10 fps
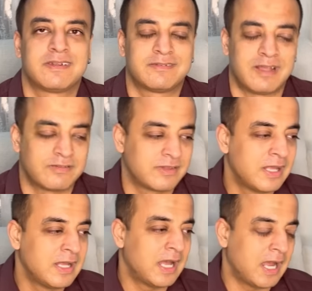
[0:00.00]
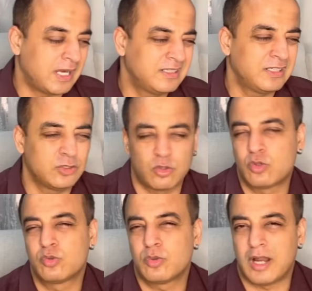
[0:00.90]
success and in
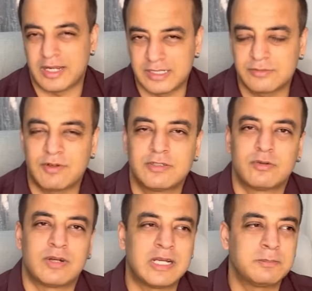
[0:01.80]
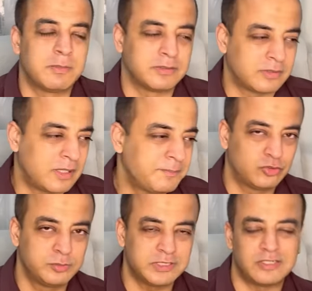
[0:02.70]
order to identify the right mantra
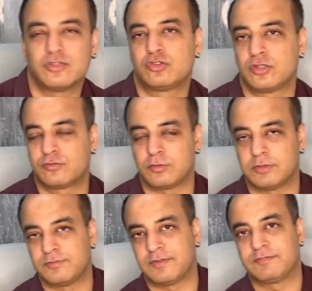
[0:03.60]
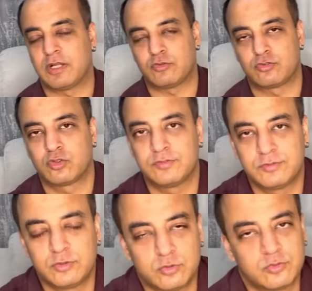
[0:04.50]
should be understood from your fifth house so if
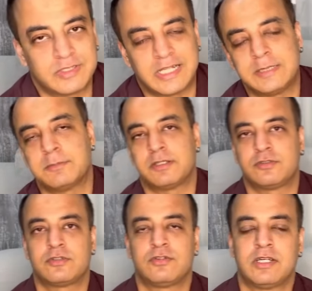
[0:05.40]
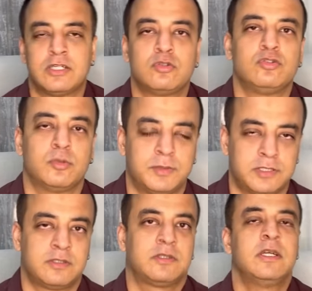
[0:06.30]
you use any mantras related to
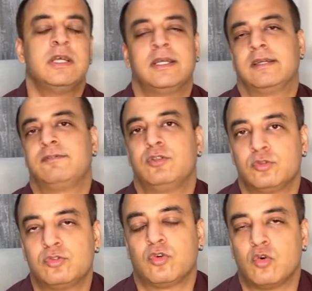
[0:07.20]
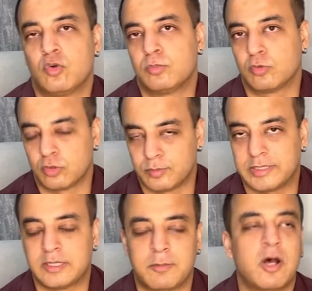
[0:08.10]
jupiter if you use om gurave
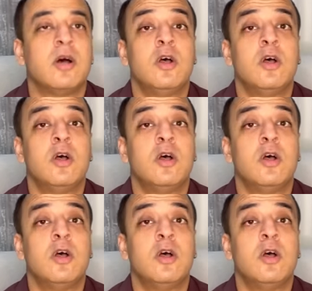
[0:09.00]
Namah